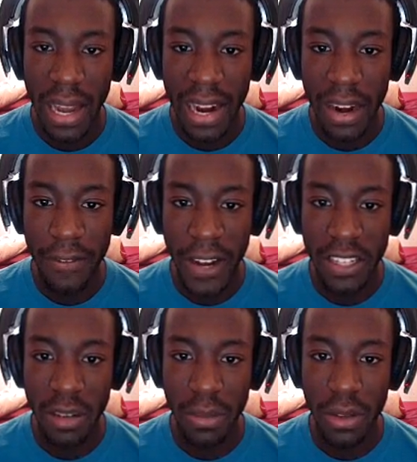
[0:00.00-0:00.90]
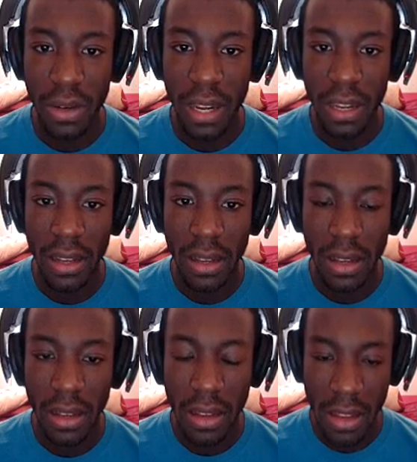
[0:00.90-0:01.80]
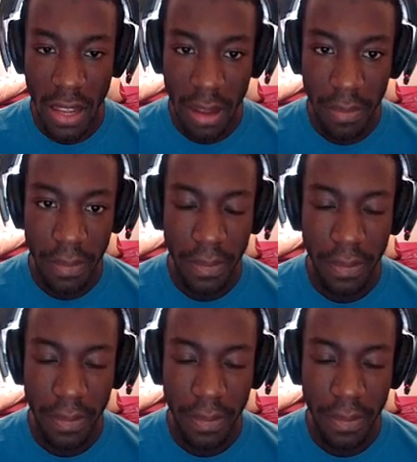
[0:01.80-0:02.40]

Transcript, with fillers: I gotta fight something, don't I? Yep.